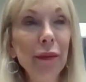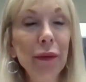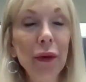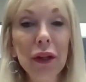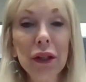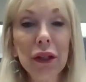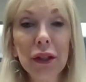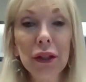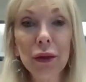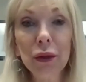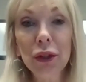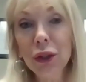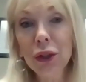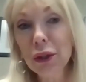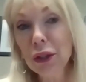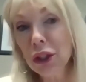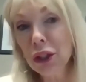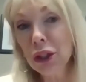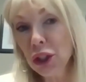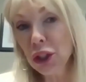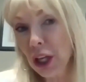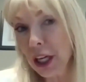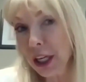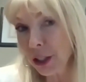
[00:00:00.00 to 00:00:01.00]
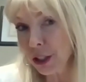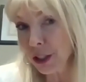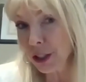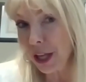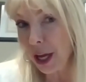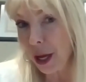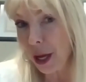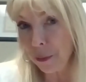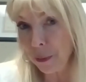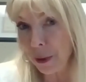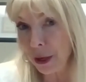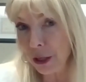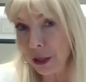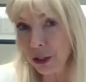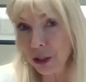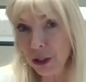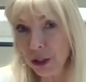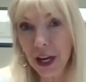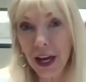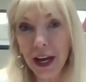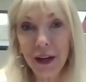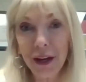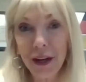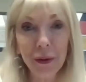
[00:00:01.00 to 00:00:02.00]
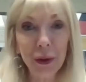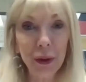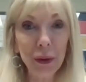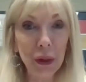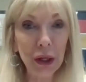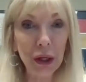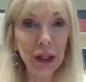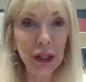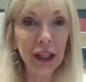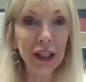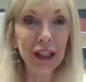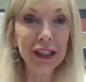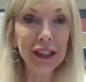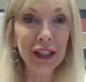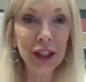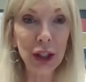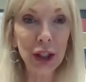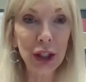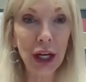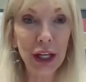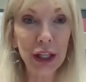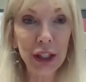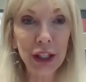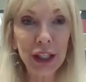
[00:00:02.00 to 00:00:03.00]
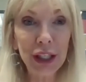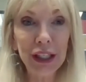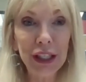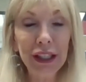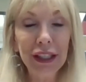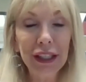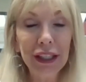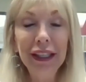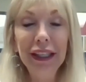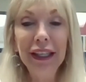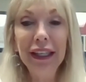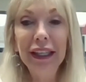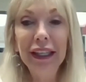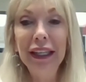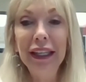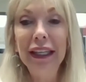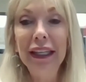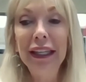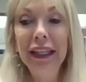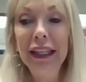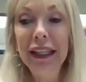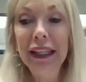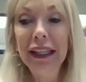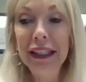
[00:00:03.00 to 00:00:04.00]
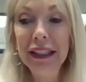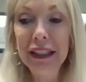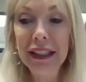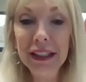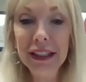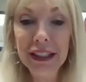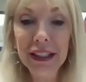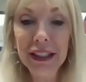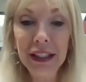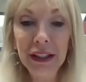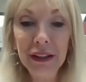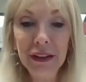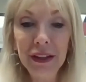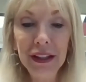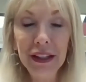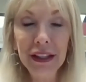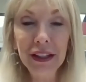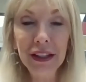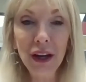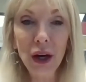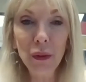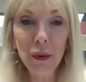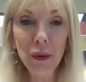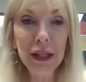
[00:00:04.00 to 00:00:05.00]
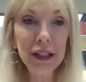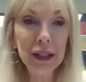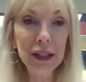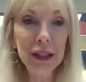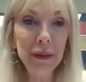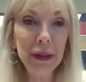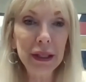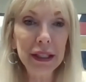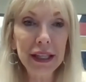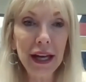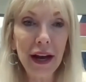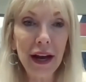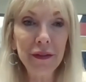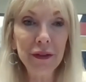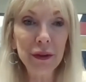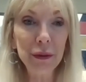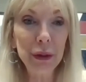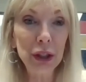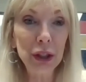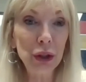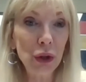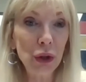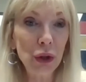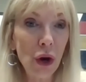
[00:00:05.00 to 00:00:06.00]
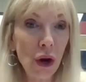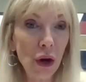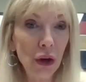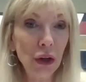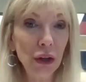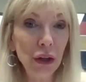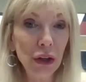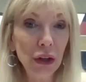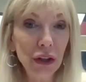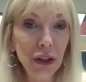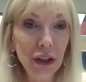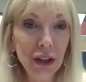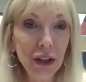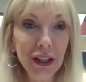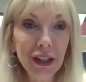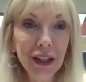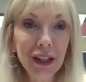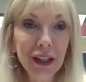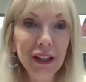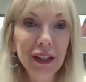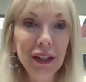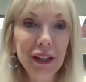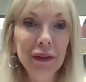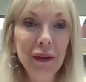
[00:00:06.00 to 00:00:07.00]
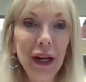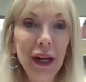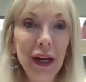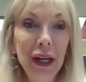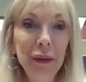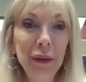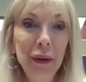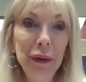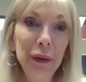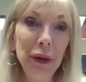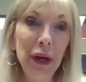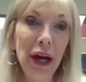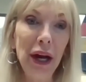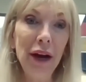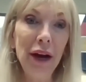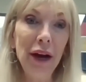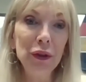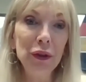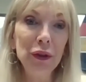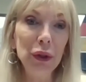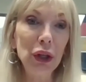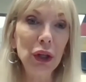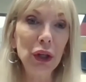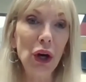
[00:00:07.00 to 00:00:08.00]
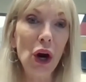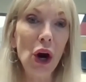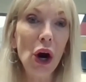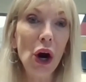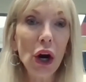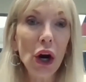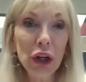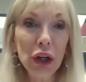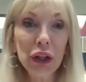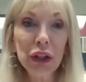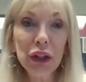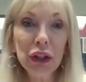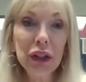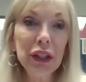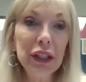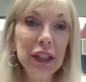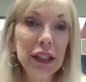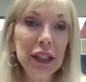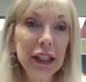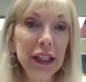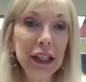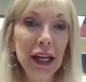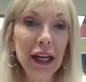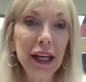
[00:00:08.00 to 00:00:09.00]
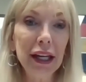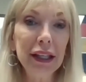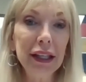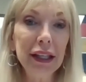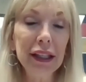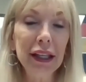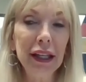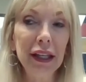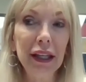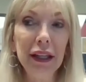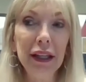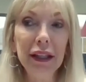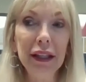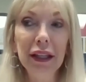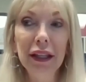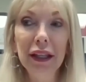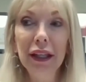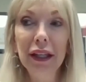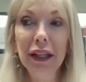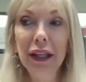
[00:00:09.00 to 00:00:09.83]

I'm not so sure it's changed that much yet. We're working to change it. Uh, you know, I think our resumes have to be stronger, right? We have to work harder to get, uh,